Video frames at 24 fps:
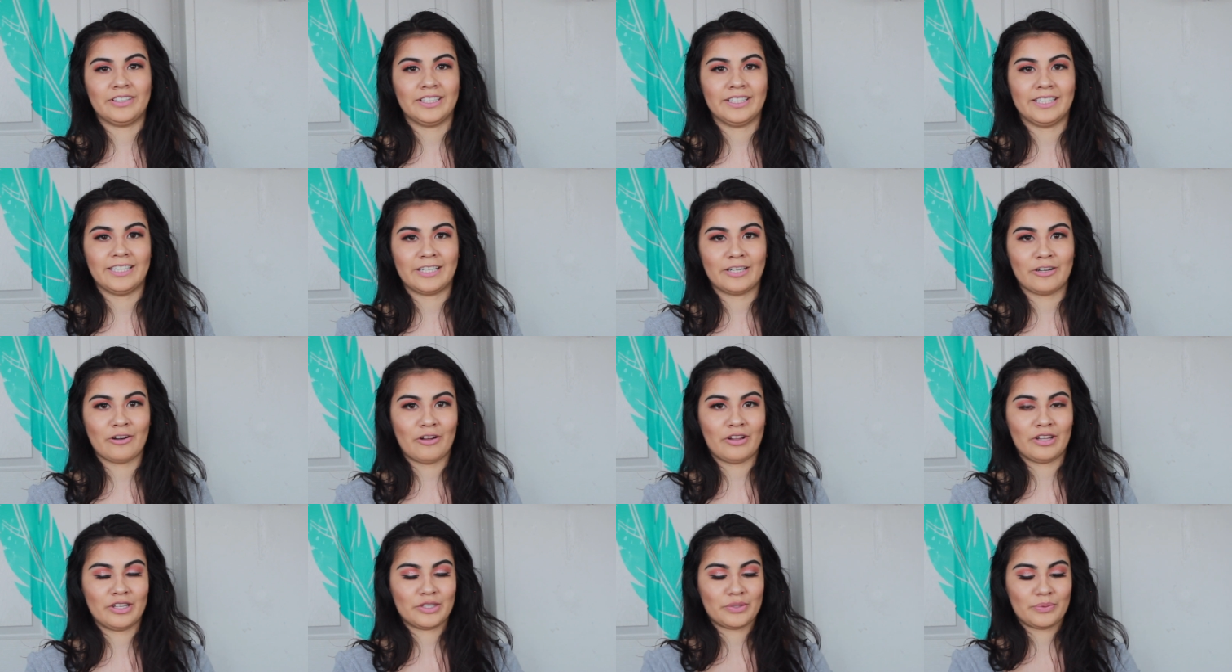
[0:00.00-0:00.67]
really
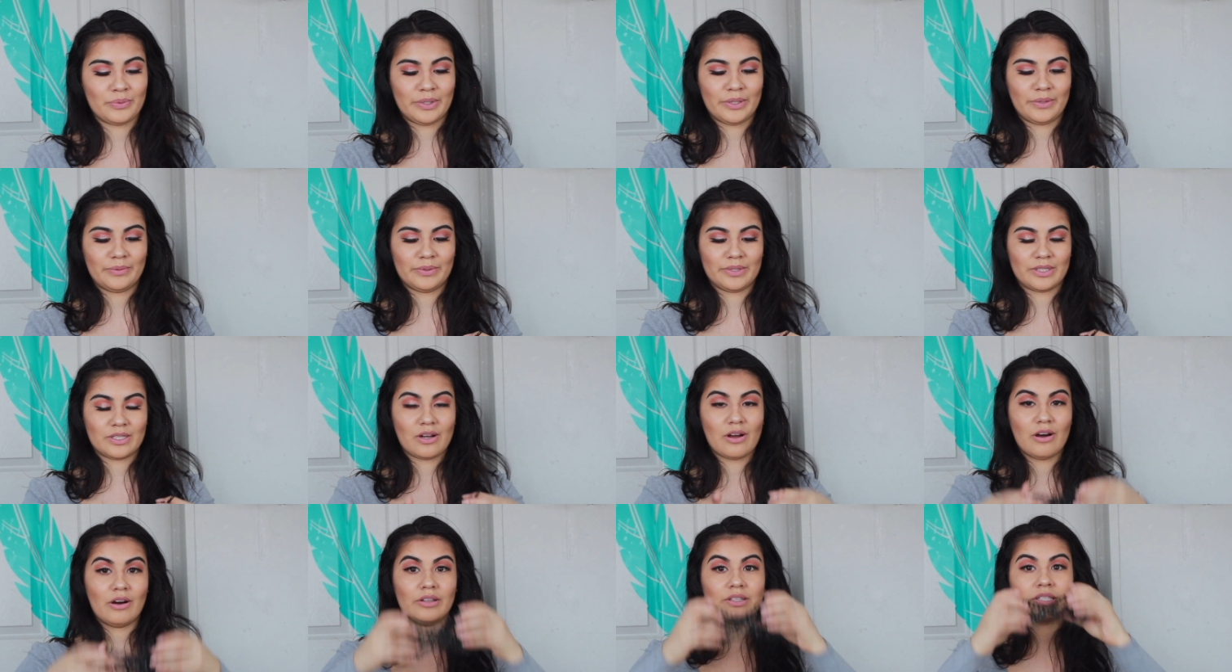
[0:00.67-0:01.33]
acknowledge what it
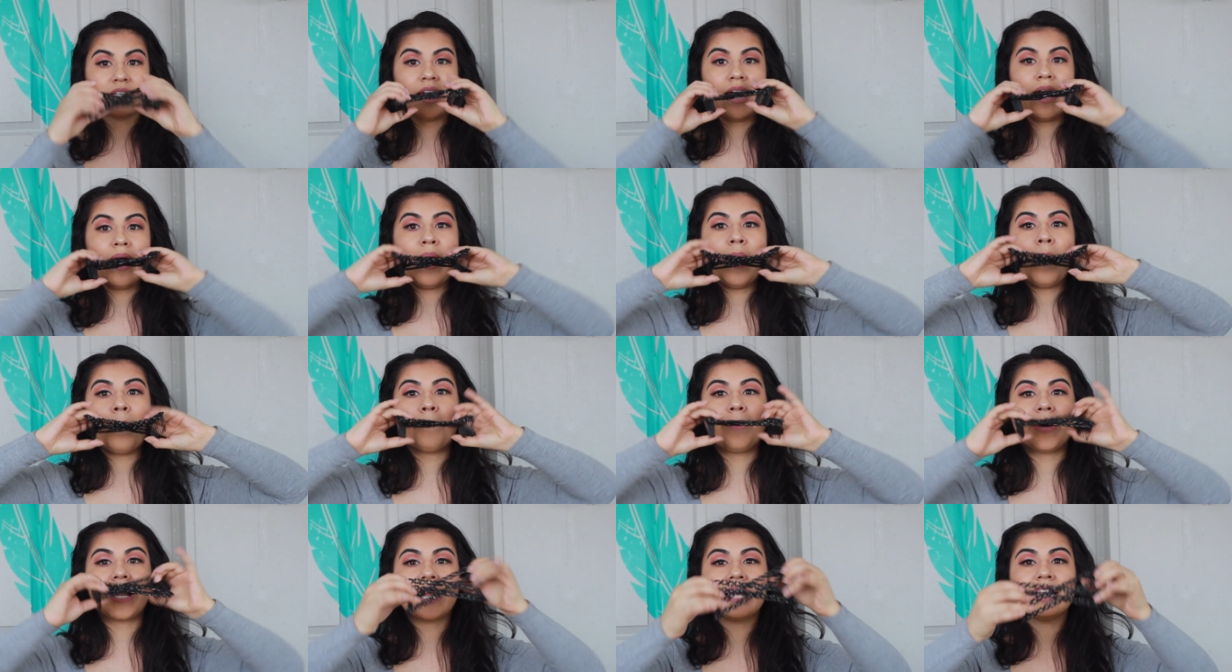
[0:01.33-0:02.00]
was called.
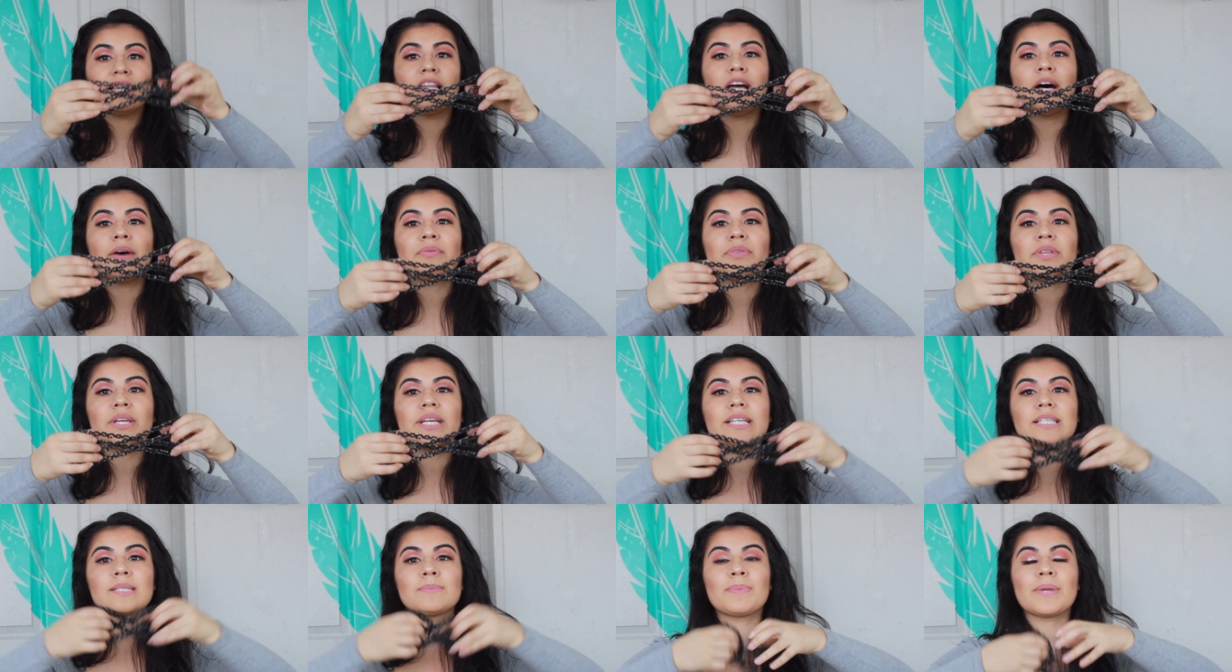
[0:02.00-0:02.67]
But I love
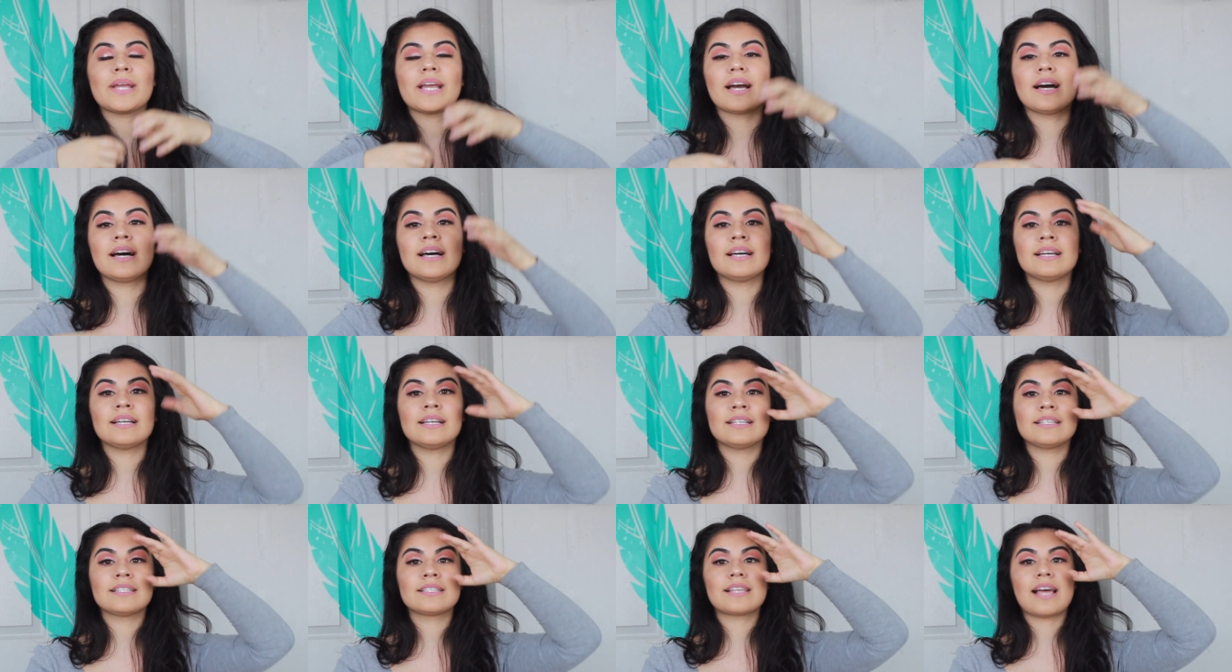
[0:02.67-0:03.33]
these
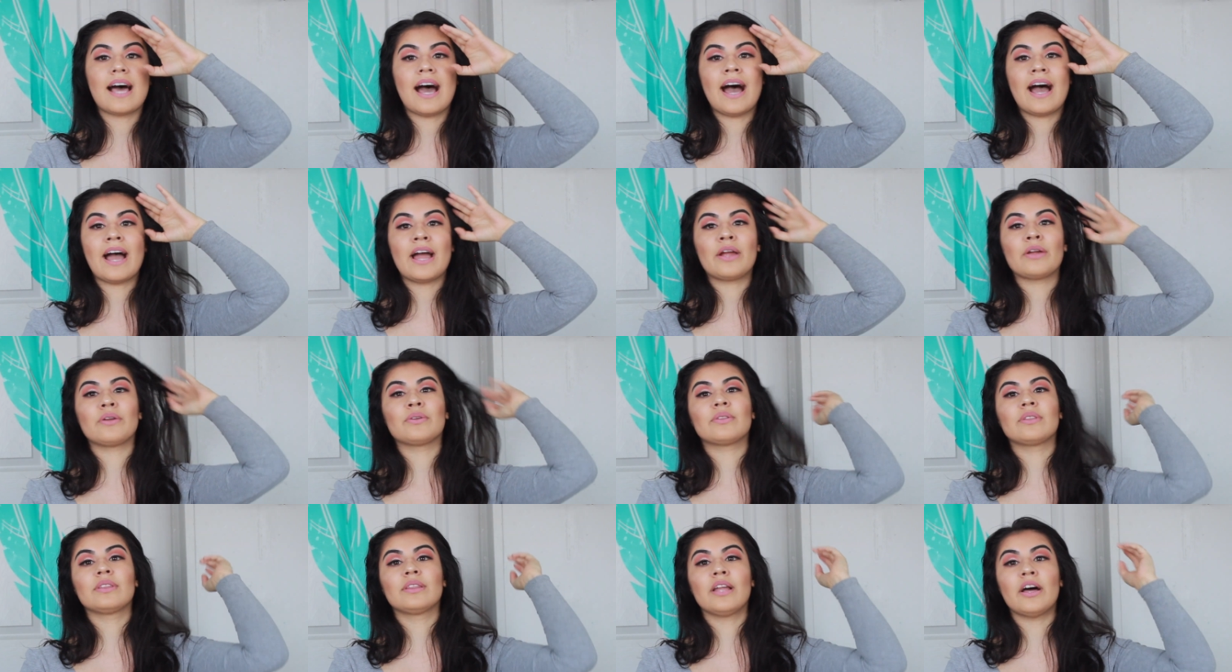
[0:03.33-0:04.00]
because
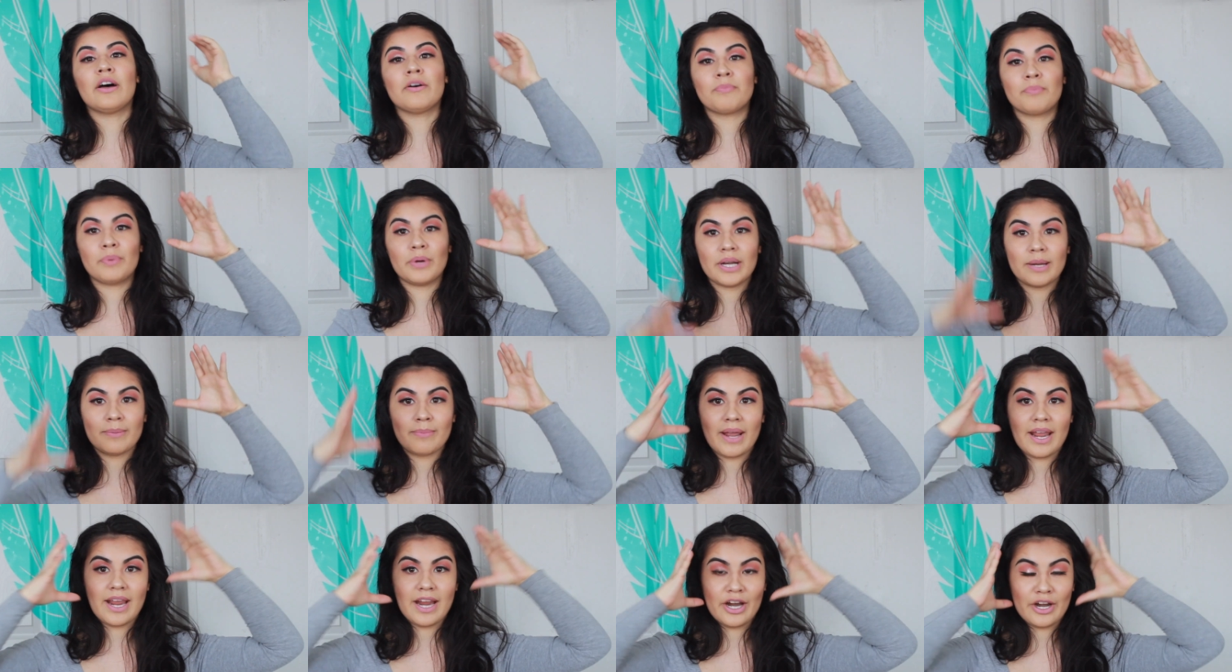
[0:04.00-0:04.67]
I love
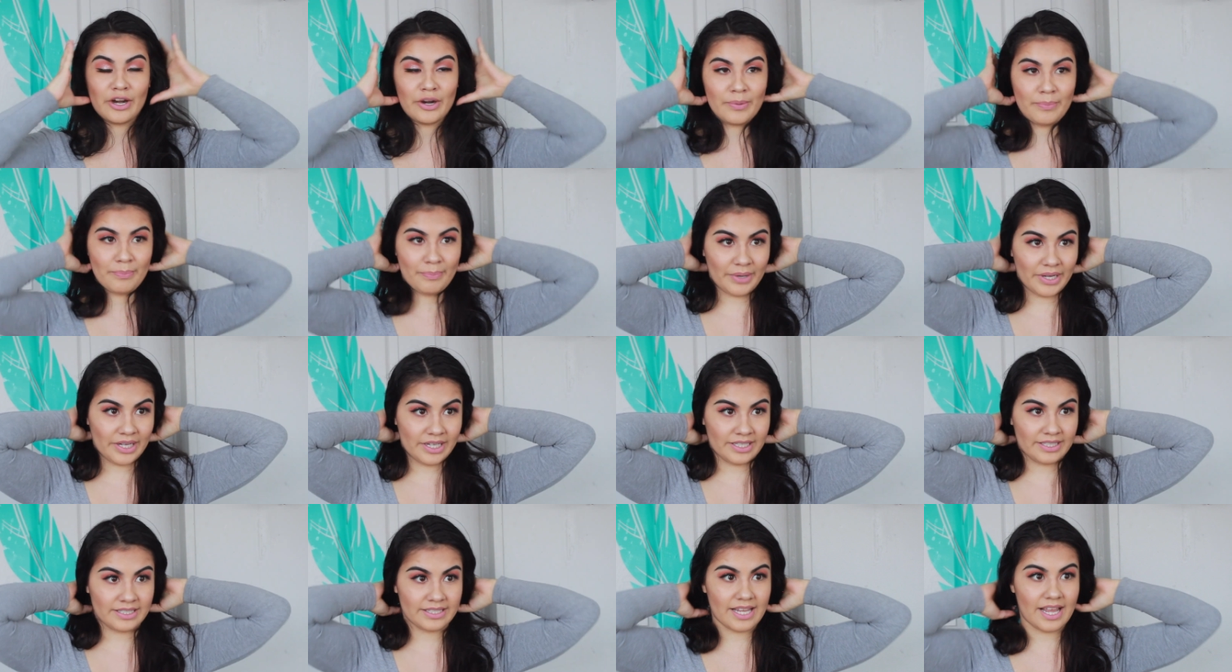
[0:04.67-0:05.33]
putting my hair in
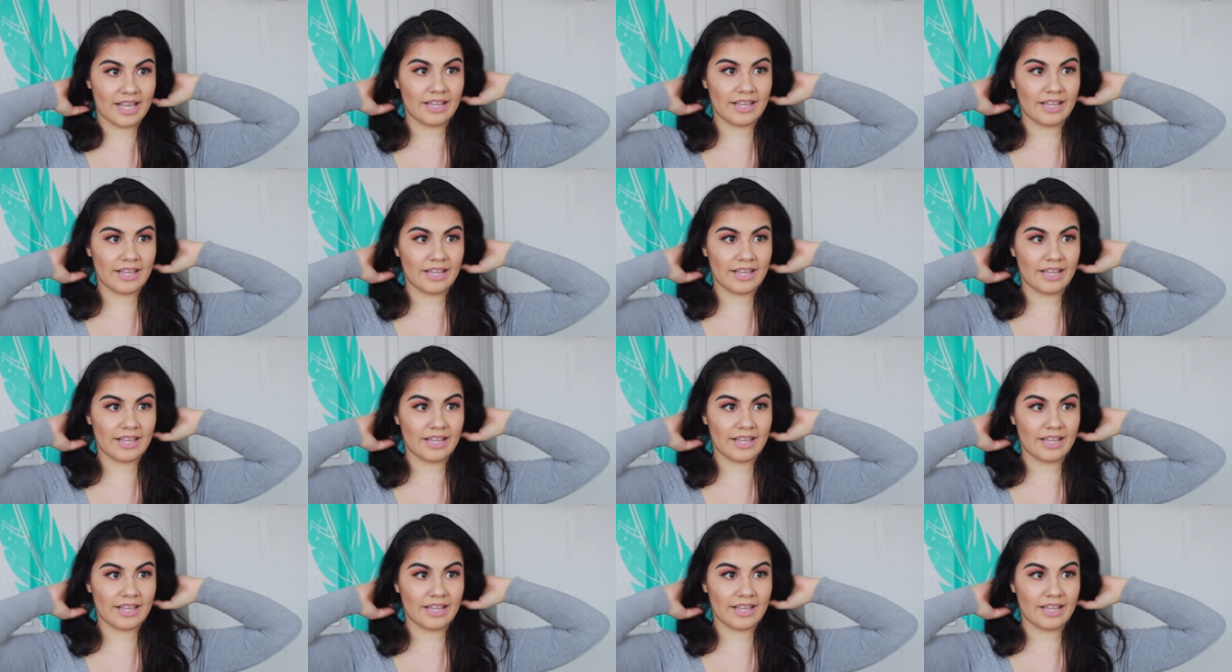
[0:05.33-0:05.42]
buns.